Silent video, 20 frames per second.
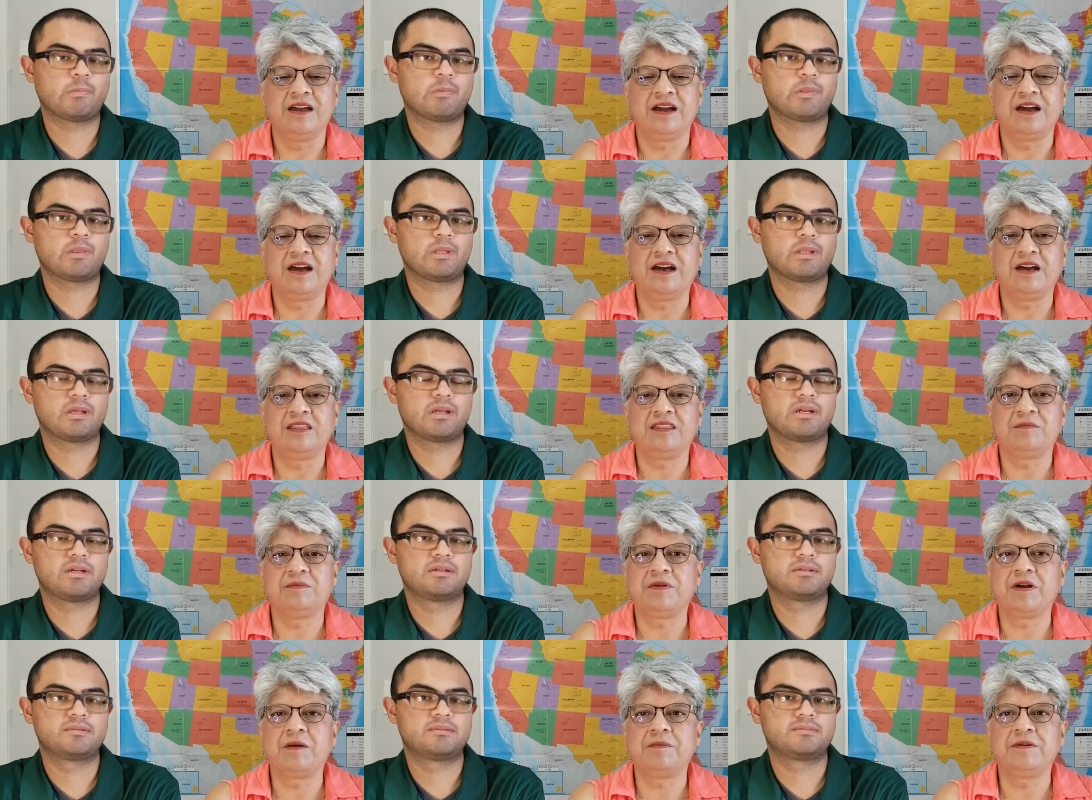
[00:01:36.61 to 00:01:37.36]
Speaker 1: the
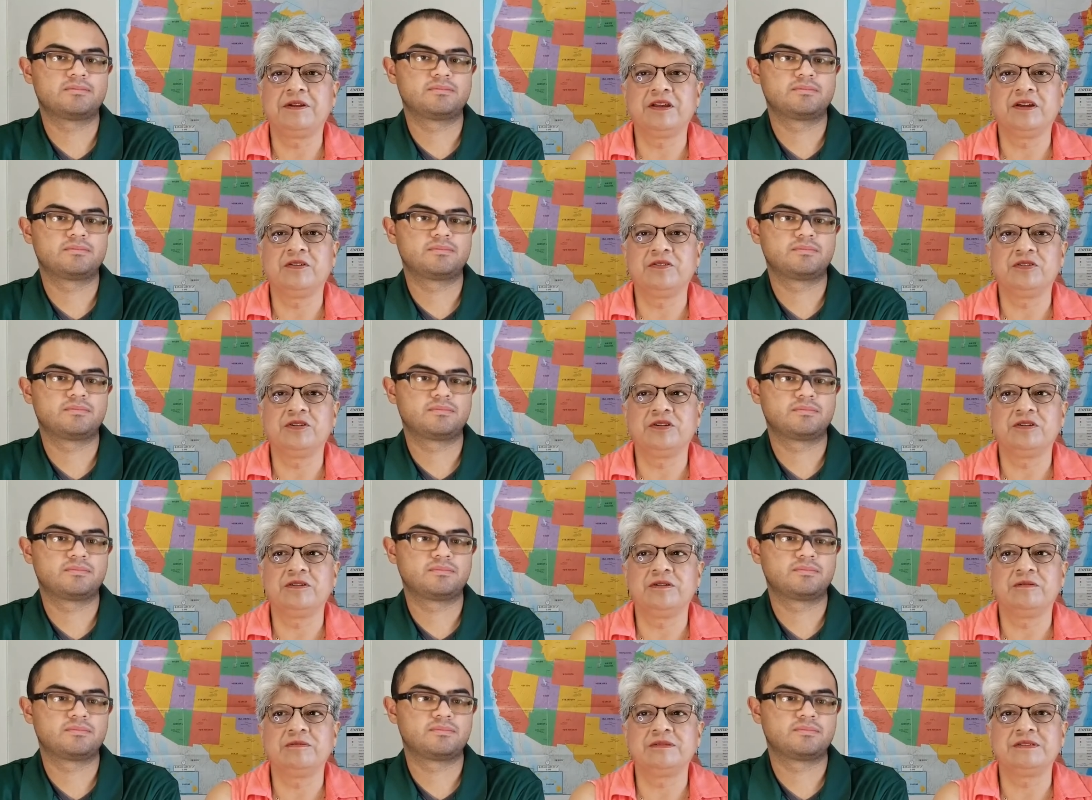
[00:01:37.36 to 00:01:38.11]
property
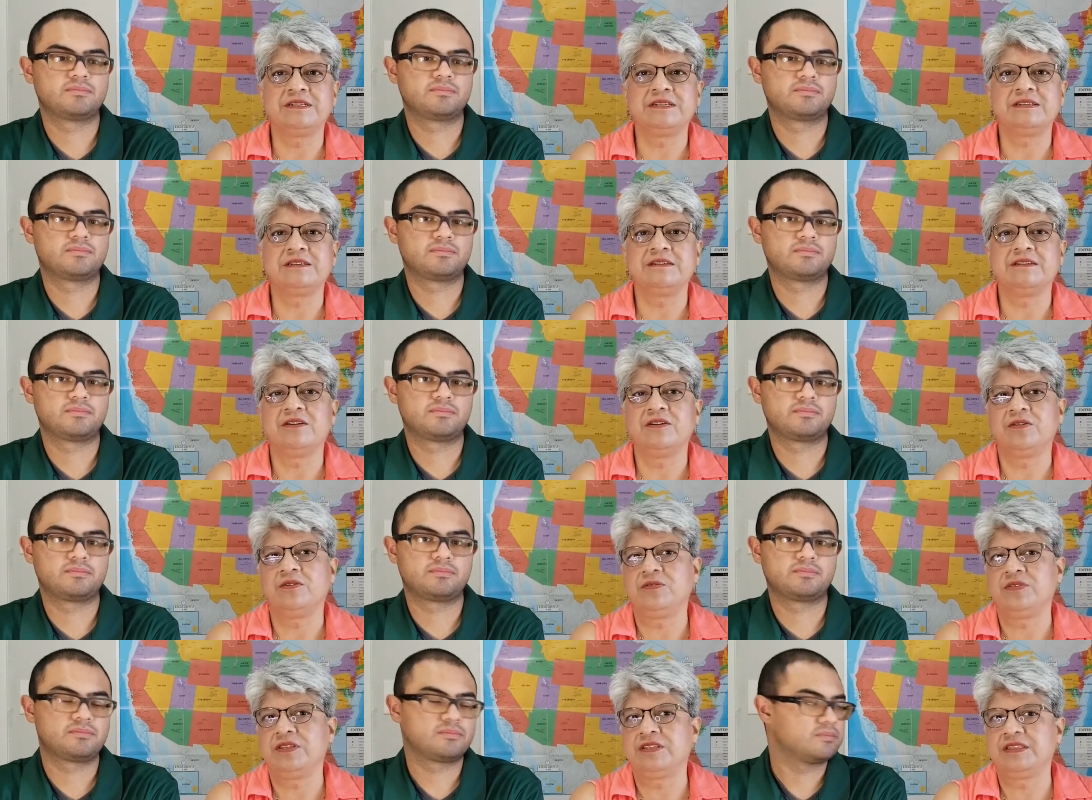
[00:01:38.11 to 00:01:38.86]
owner didn't
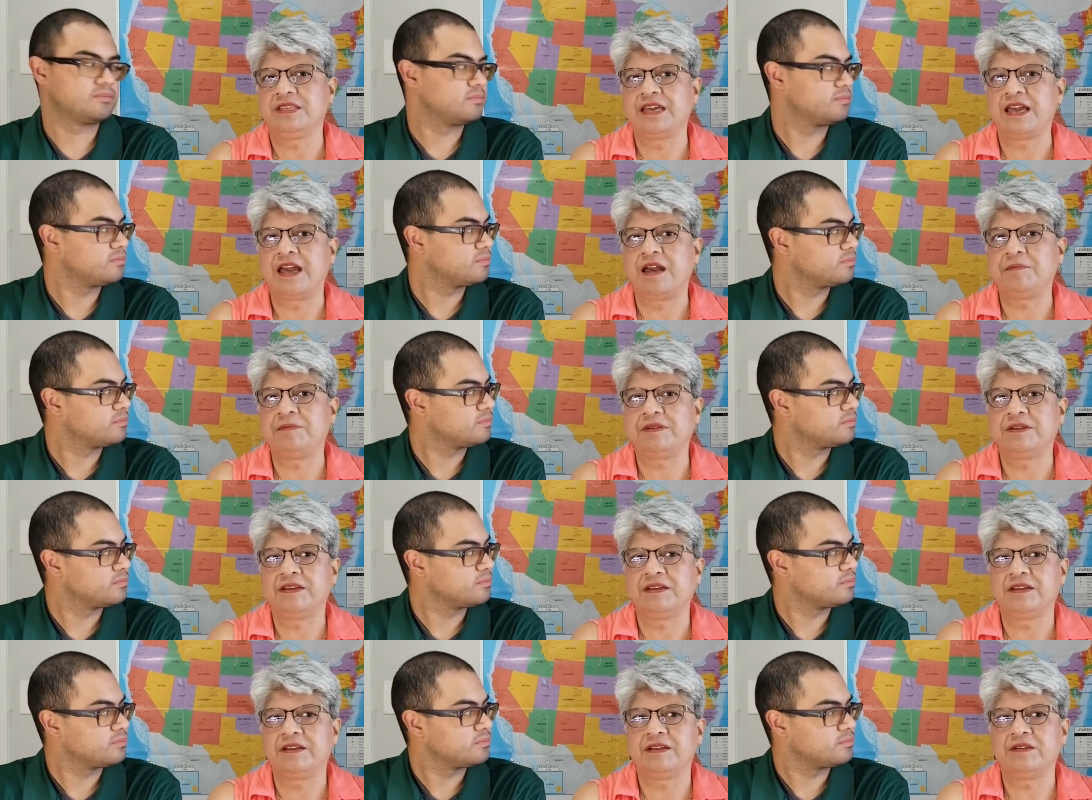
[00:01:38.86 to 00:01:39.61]
know that the
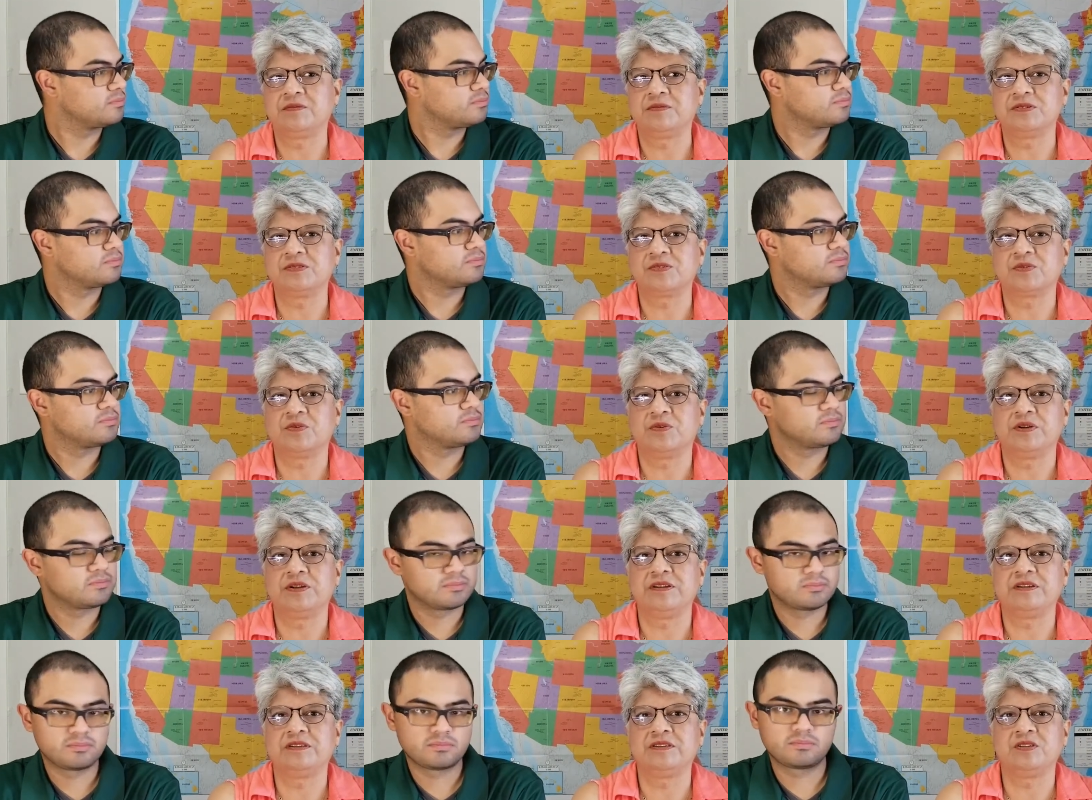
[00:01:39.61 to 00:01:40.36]
applicant was
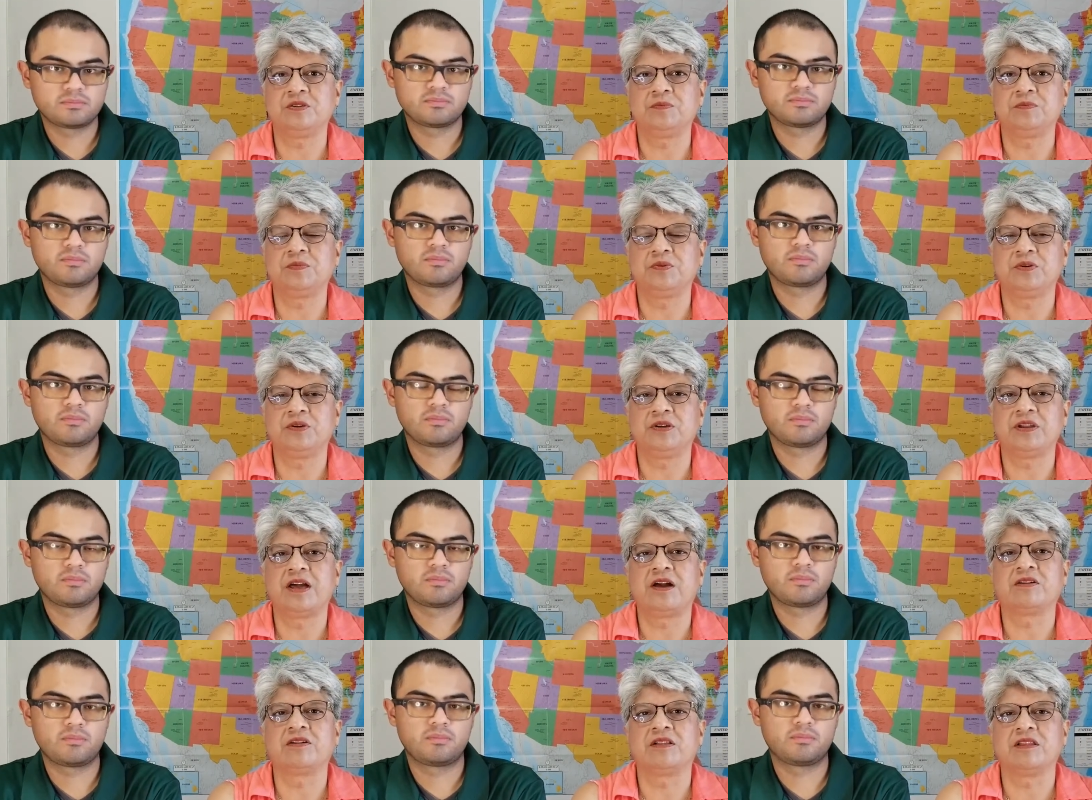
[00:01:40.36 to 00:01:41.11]
going to put
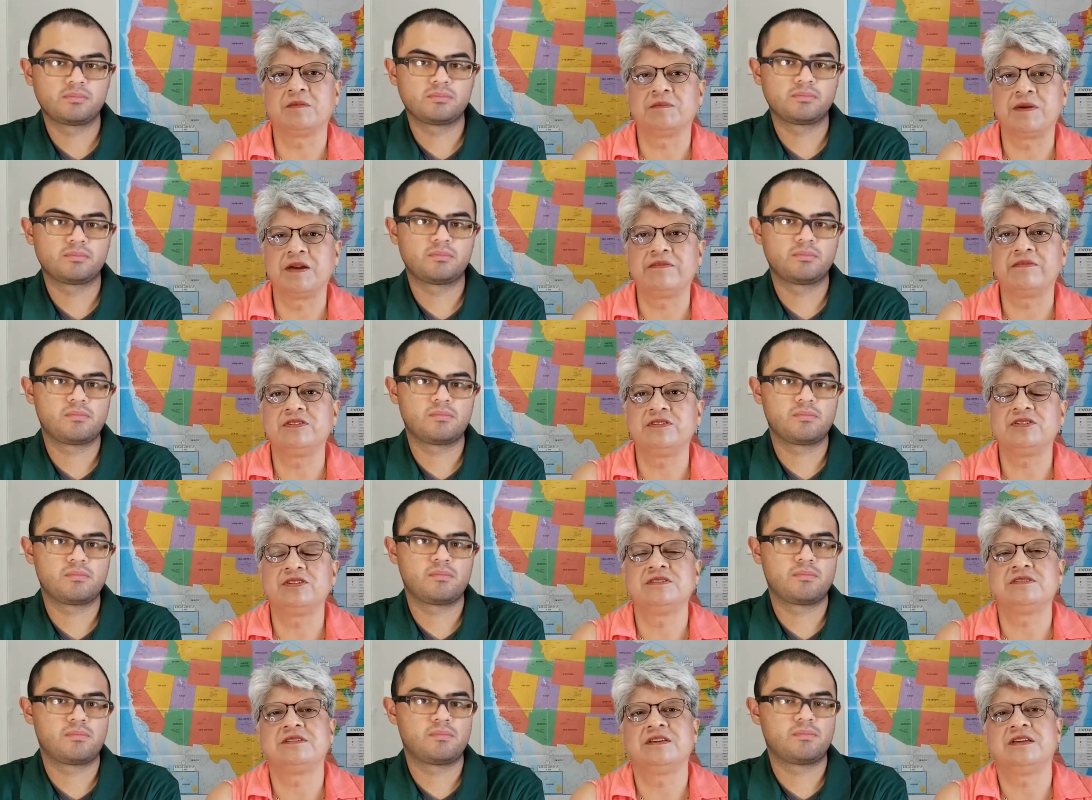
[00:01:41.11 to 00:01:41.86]
alcoholic
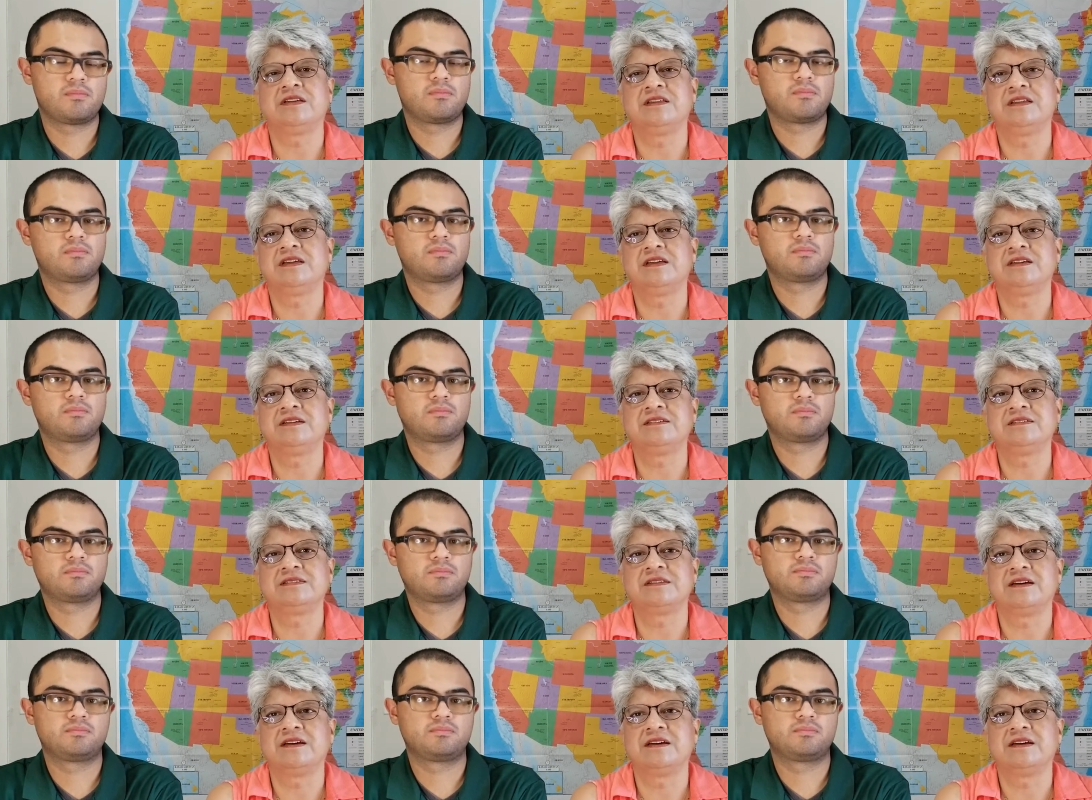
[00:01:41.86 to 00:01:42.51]
beverages in his